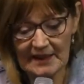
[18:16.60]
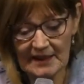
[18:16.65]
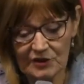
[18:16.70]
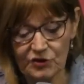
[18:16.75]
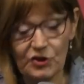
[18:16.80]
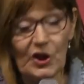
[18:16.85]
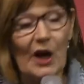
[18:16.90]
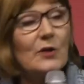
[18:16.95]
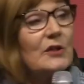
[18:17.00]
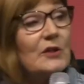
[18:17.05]

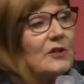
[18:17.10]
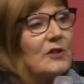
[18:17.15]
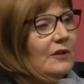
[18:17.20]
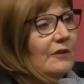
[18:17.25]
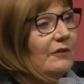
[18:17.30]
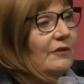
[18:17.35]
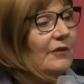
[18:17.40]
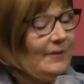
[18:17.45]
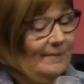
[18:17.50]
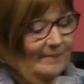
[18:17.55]

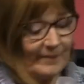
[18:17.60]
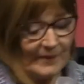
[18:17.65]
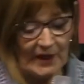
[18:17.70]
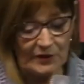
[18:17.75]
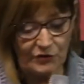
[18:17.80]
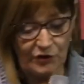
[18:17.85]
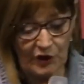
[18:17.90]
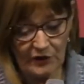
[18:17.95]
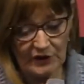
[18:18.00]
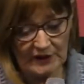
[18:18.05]
Joseph,
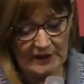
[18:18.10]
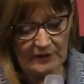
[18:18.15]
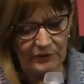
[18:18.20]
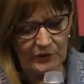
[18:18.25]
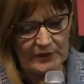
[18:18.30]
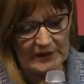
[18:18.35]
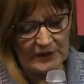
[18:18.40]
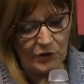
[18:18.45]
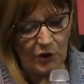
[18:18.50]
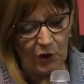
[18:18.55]
Joseph
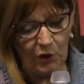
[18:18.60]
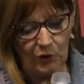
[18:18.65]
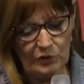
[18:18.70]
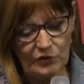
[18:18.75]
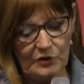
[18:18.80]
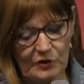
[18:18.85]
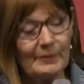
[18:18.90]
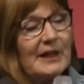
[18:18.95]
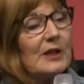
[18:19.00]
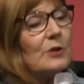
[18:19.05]
was called
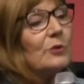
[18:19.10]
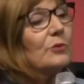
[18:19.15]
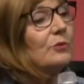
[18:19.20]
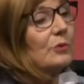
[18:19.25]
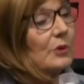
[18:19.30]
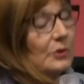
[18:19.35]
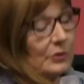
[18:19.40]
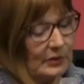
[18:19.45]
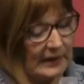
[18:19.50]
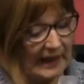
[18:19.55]
to be a
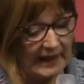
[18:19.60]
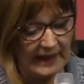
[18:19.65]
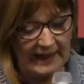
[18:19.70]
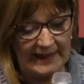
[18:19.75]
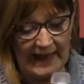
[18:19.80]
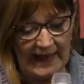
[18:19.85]
ruler